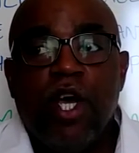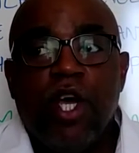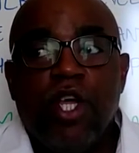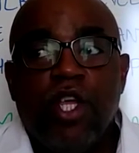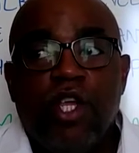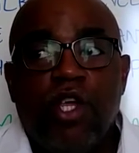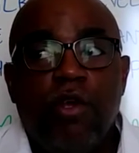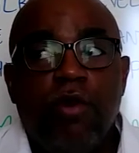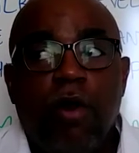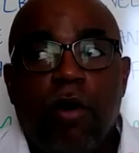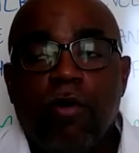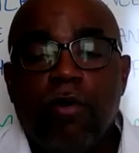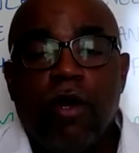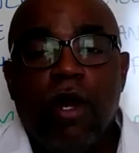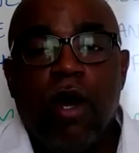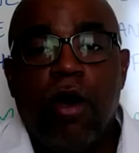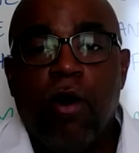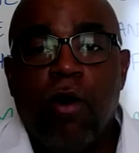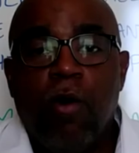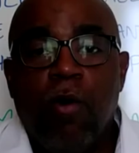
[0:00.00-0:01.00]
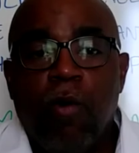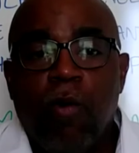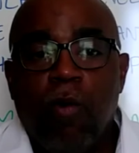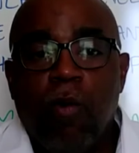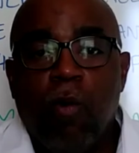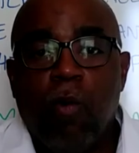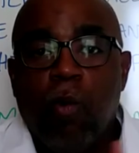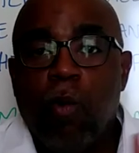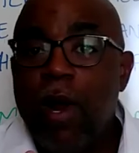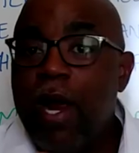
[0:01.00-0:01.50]
you don't know
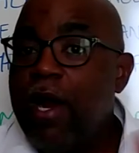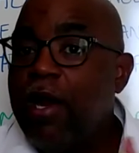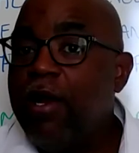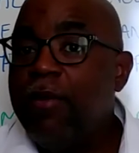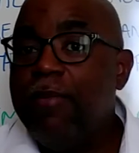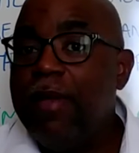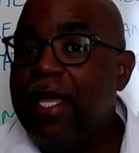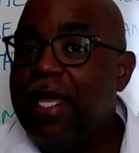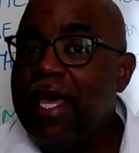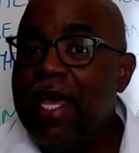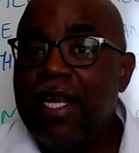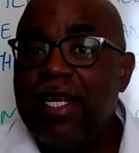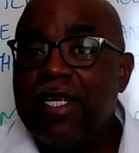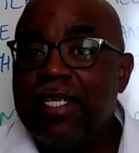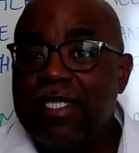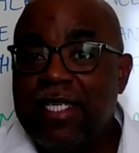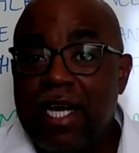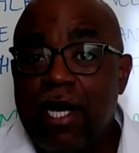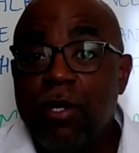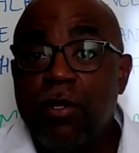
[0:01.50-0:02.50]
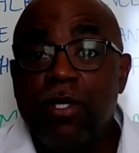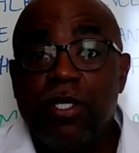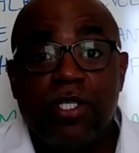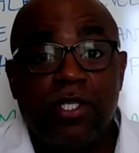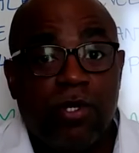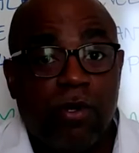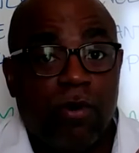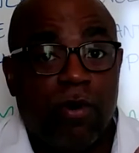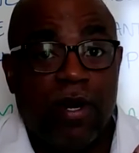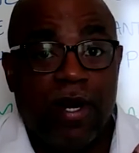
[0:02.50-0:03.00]
where to begin to tell the
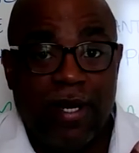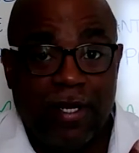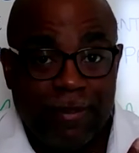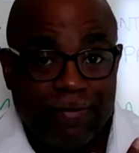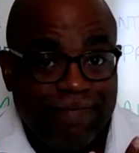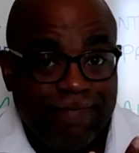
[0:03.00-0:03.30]
story.